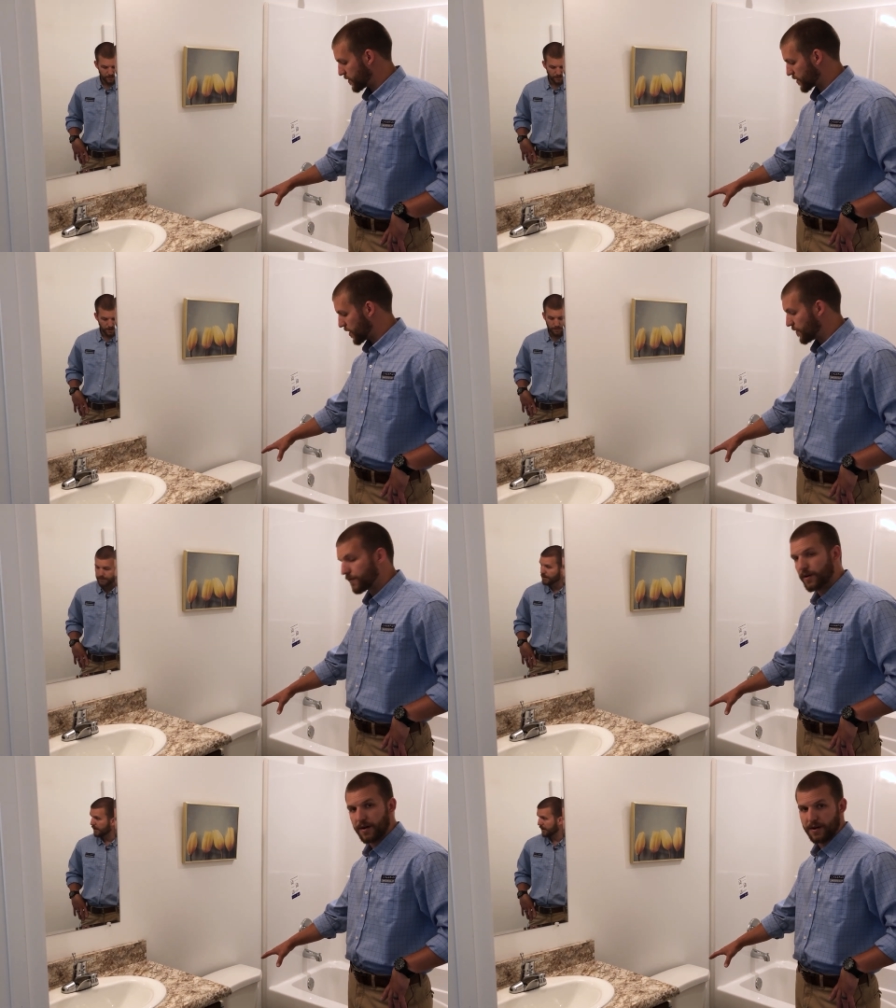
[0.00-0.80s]

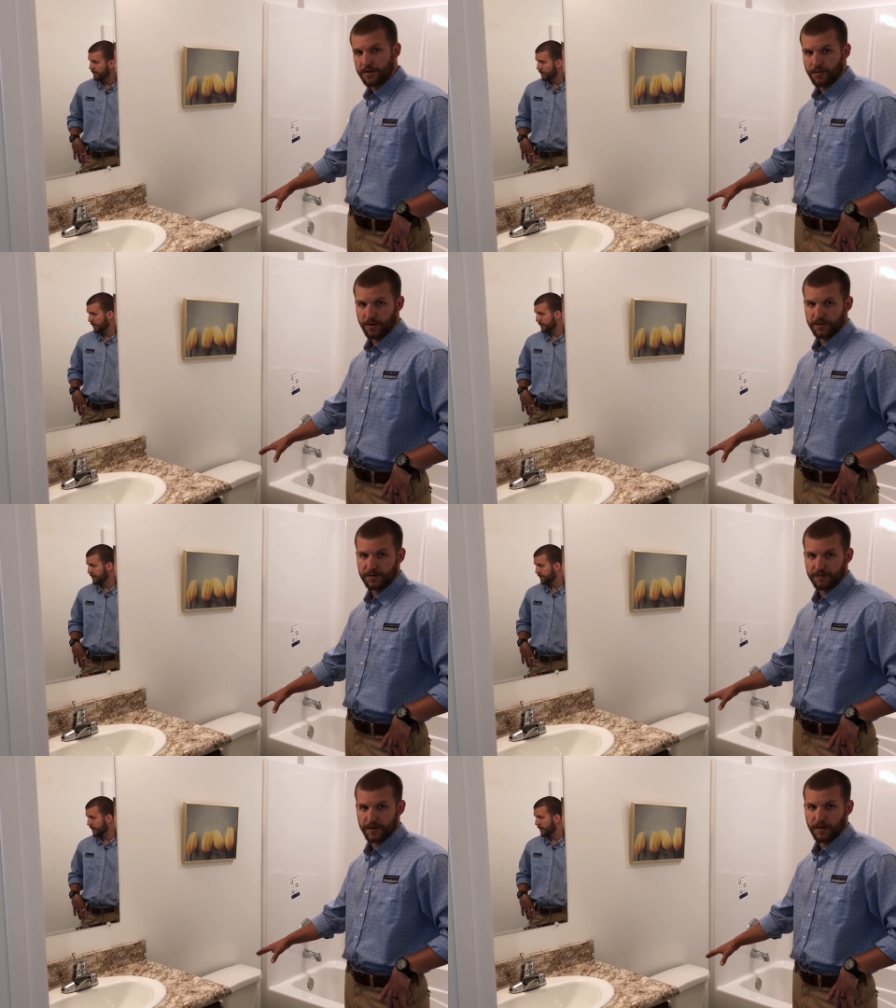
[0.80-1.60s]
comfort height toilets
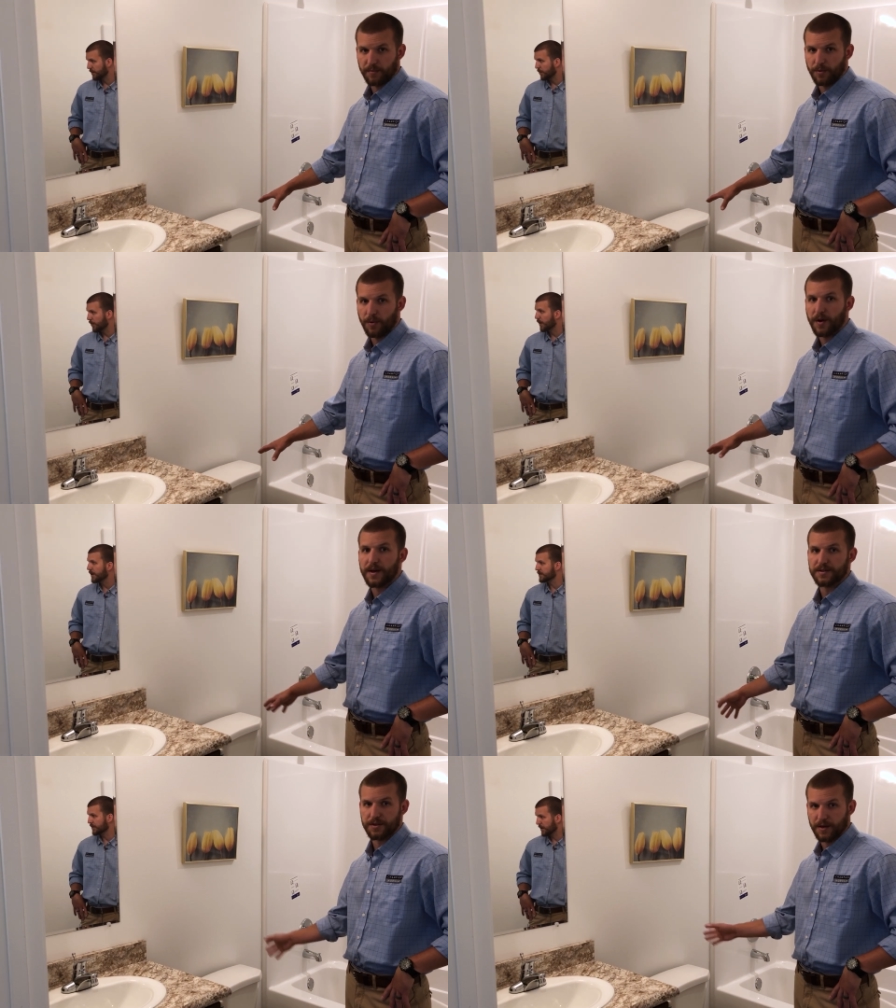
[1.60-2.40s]
available
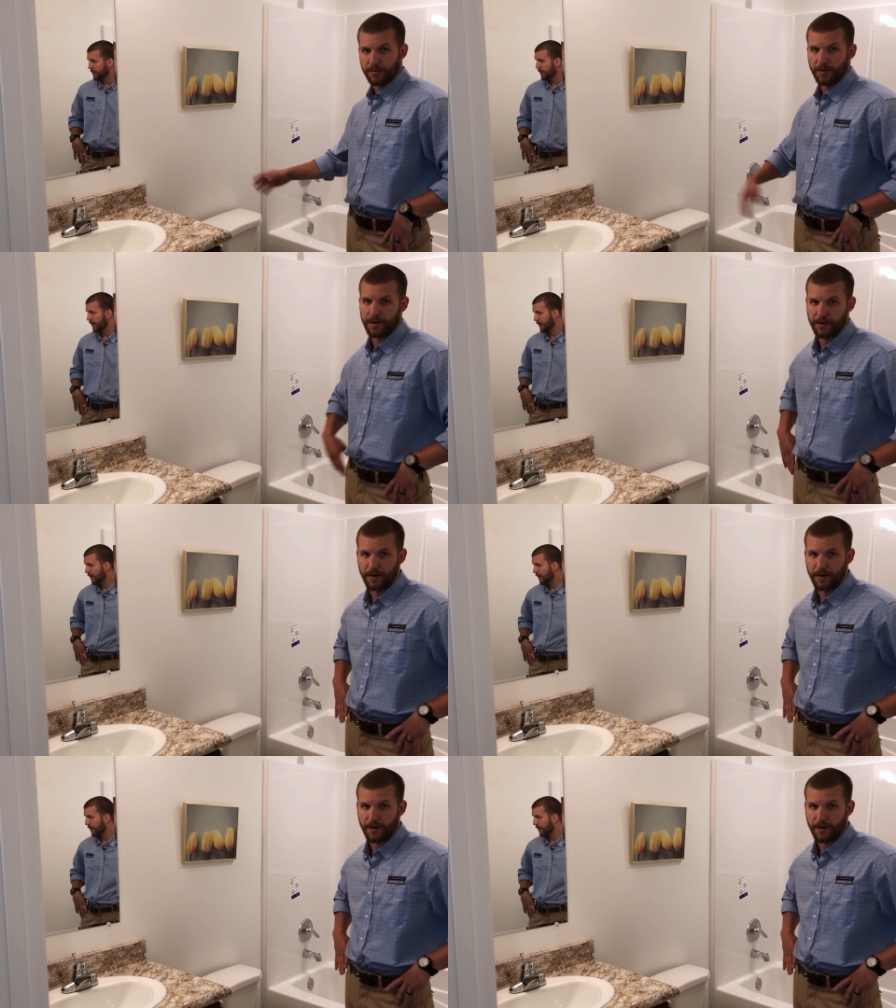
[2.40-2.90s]
as an upgraded